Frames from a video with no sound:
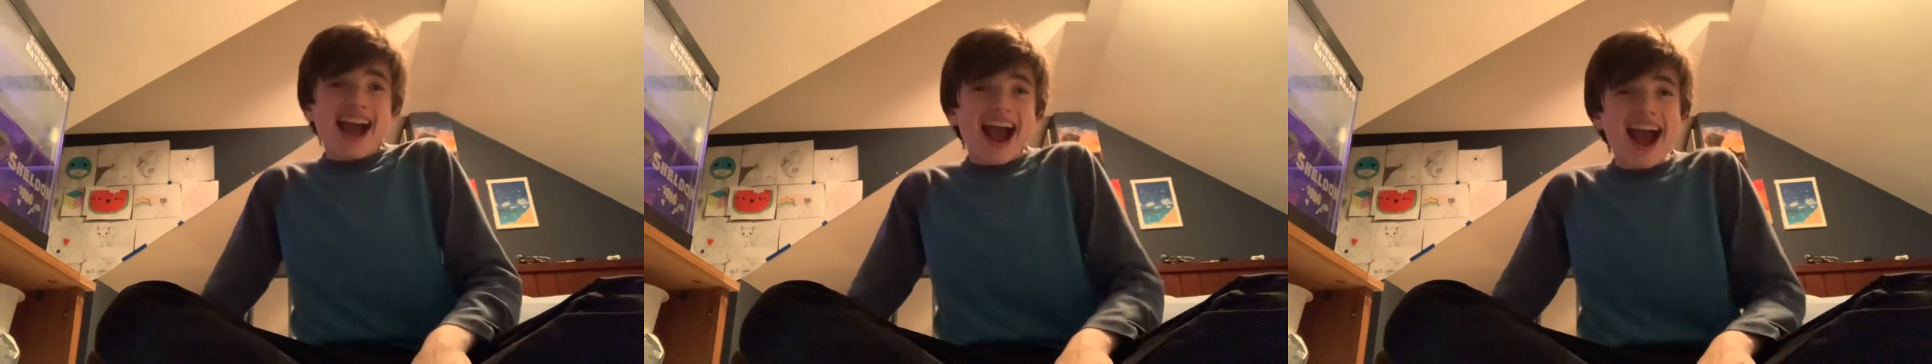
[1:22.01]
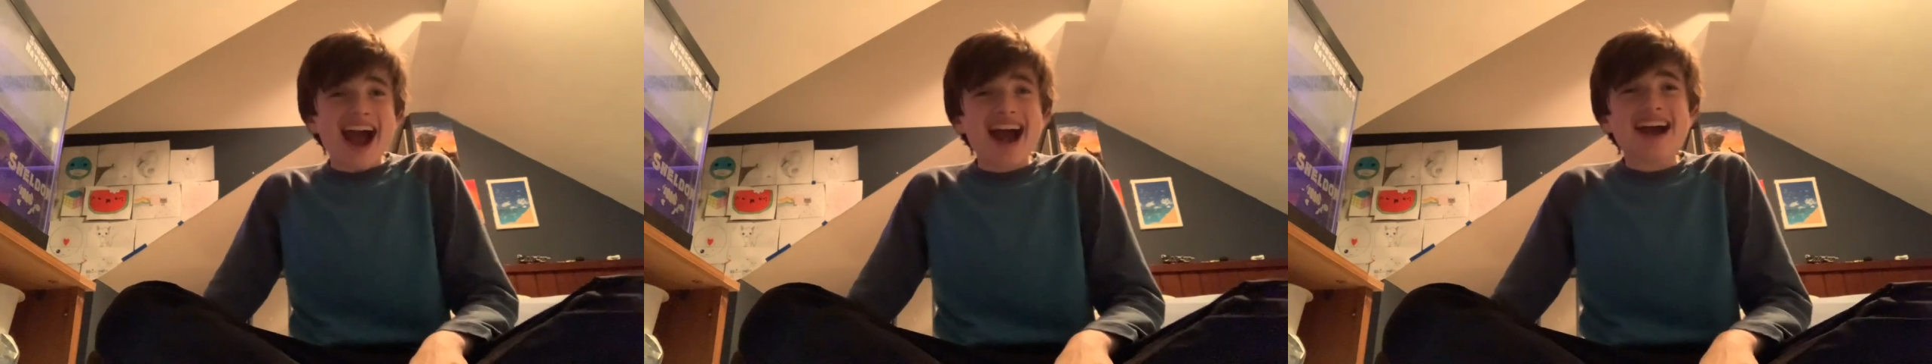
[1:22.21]

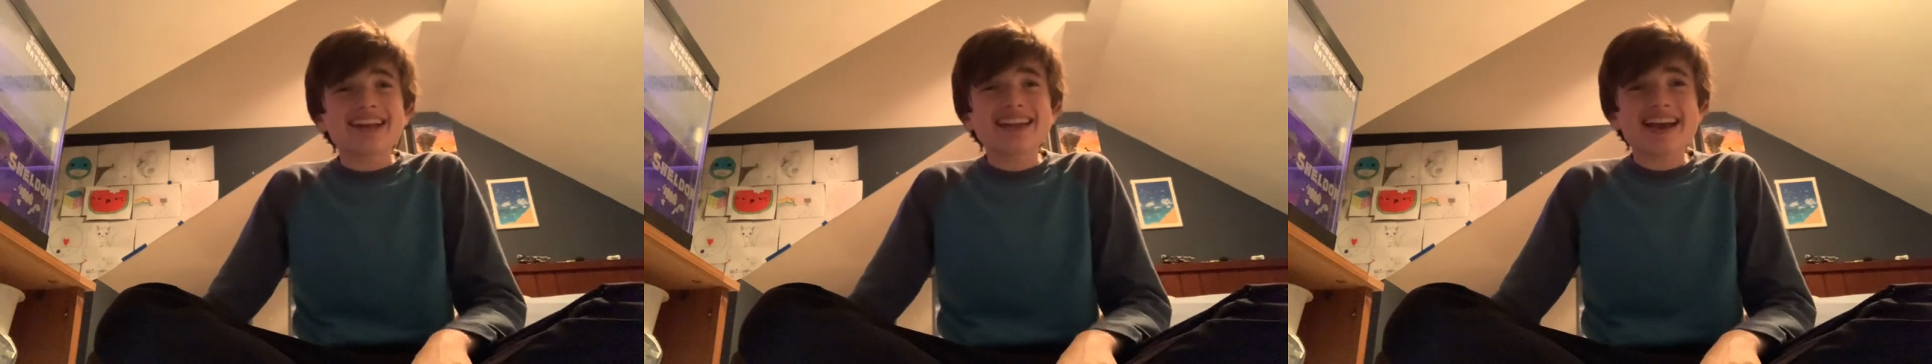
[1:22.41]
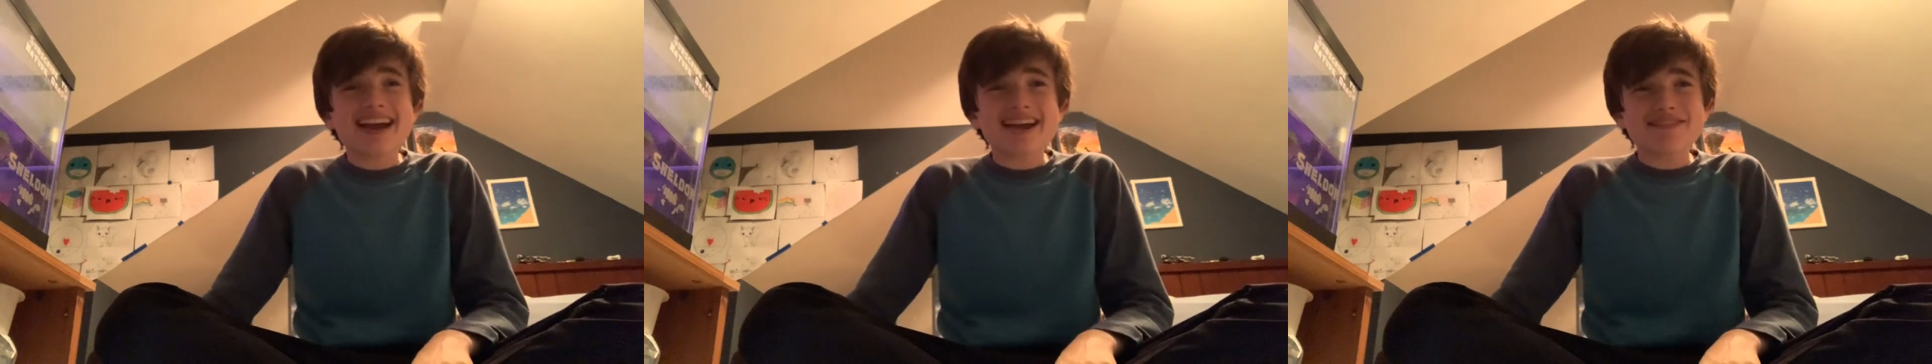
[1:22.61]
I'll
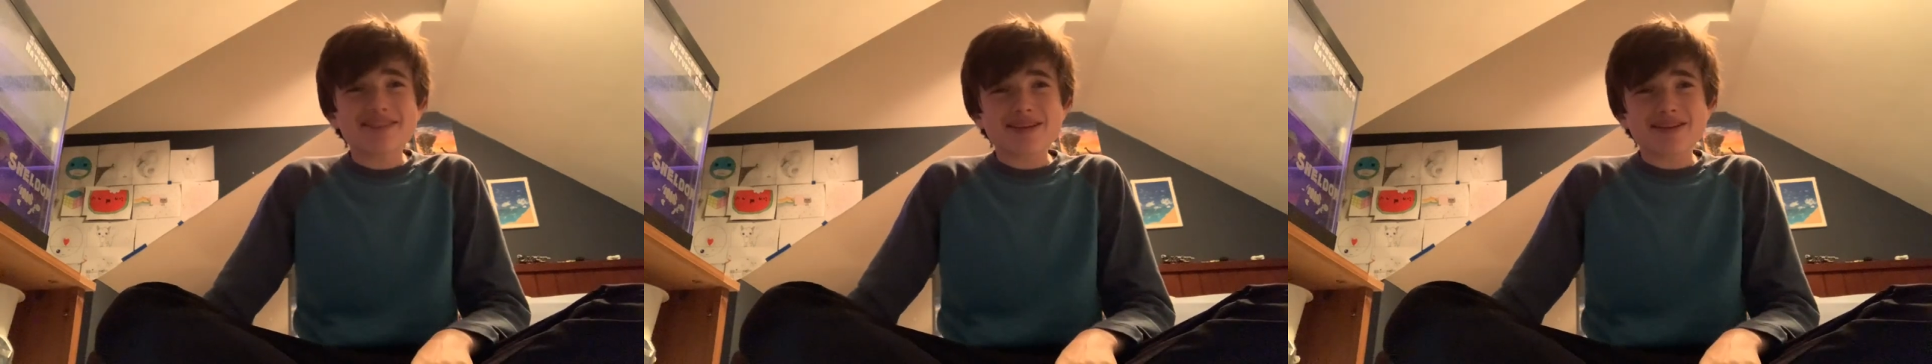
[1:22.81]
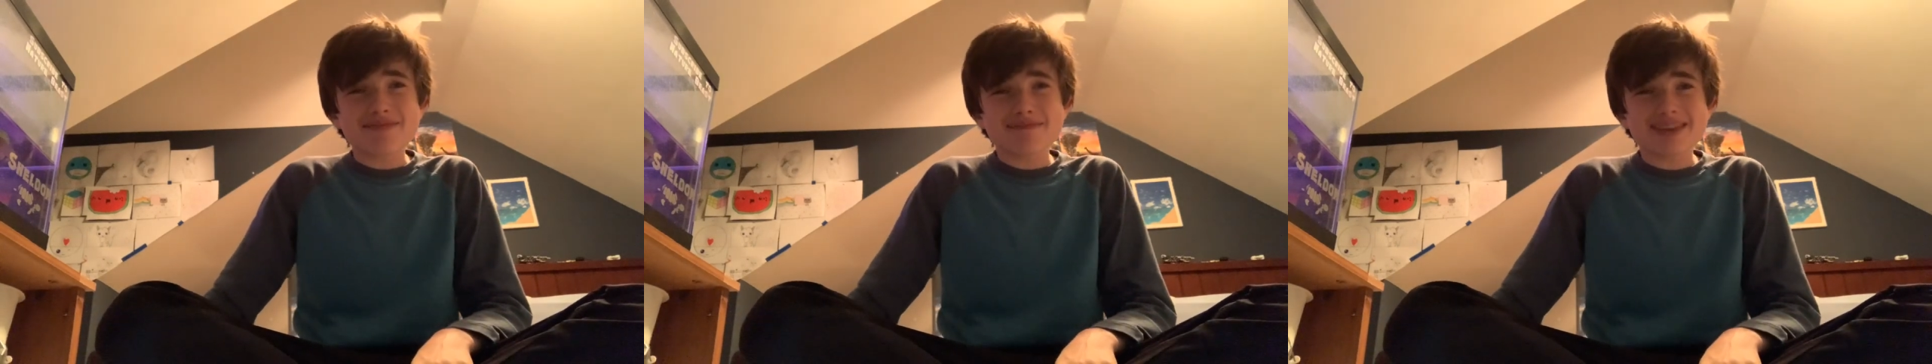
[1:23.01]

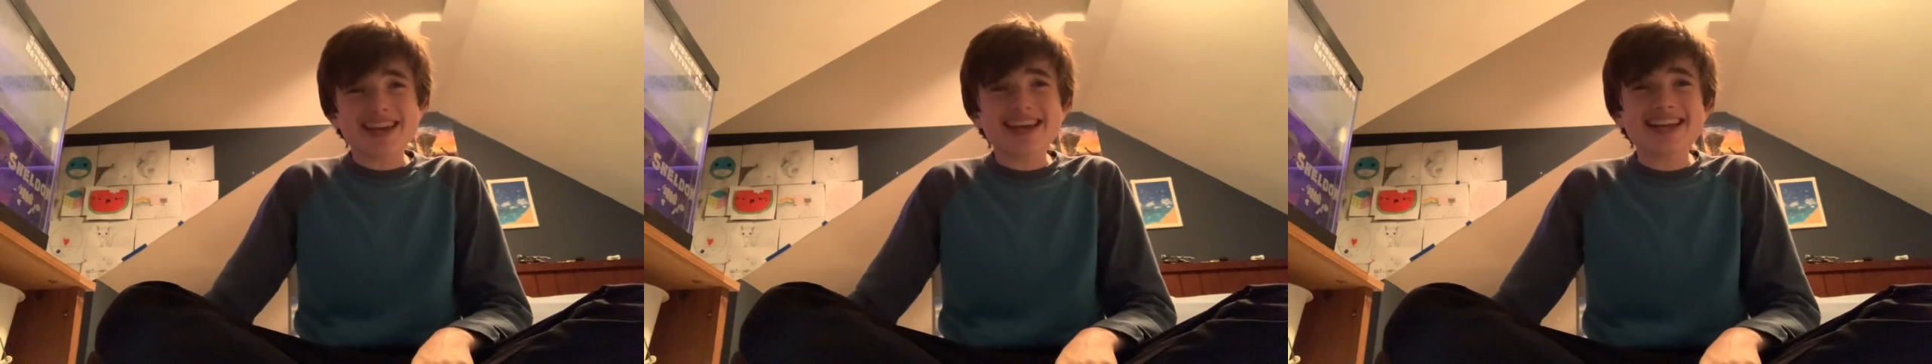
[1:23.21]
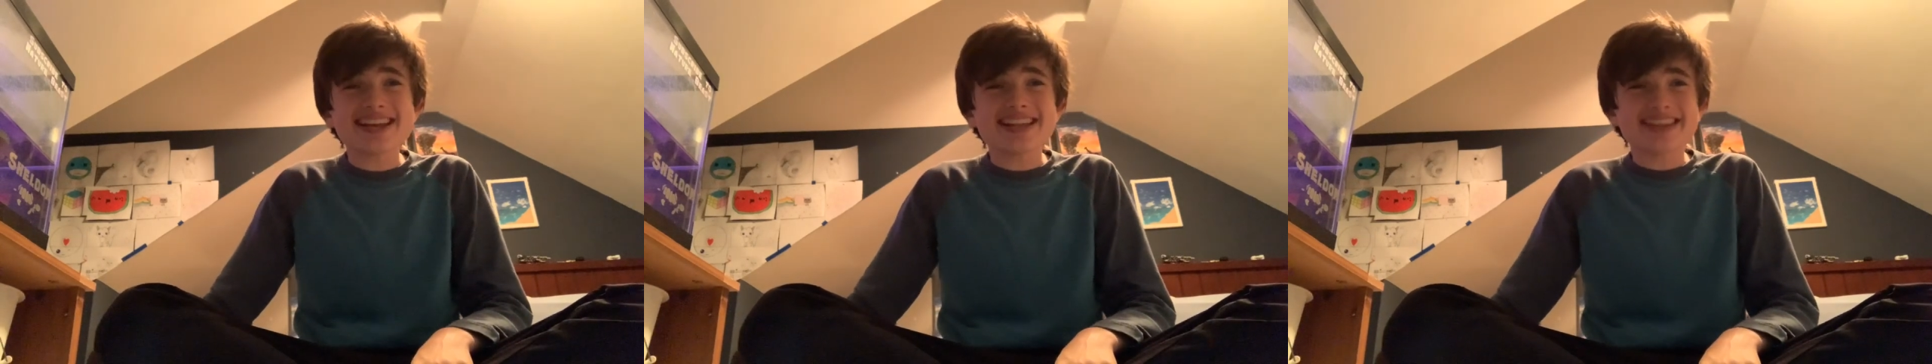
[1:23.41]
never
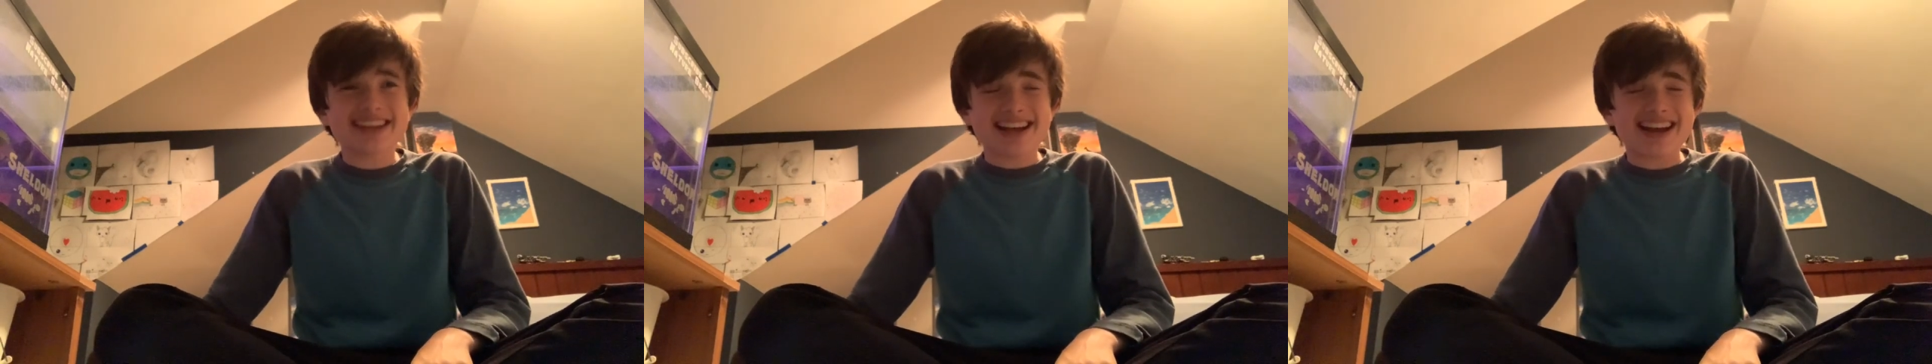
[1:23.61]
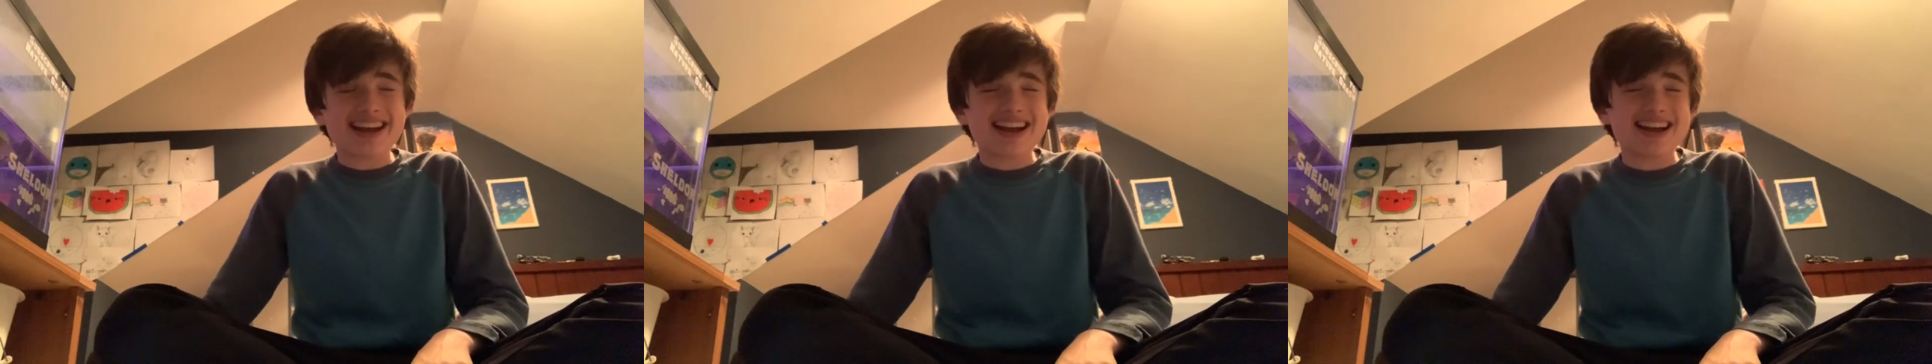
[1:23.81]
meet
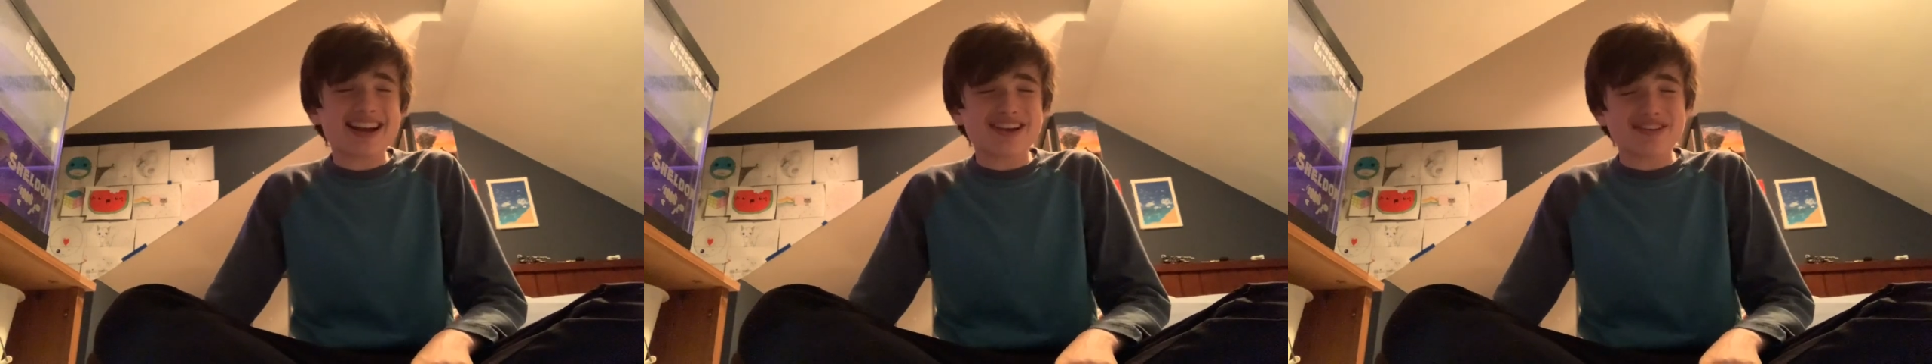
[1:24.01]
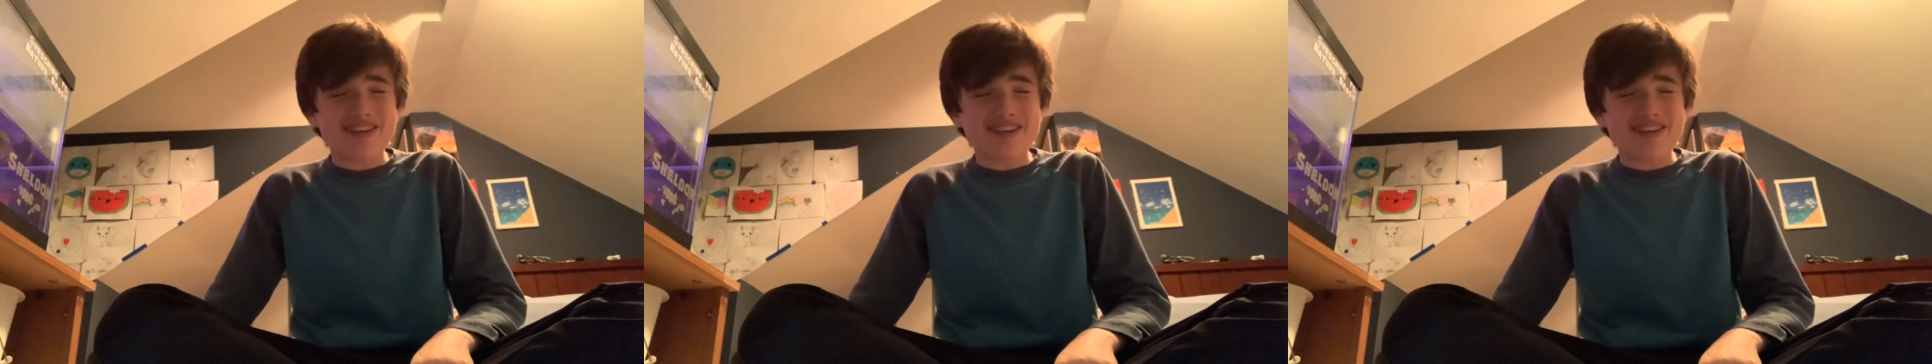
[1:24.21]
the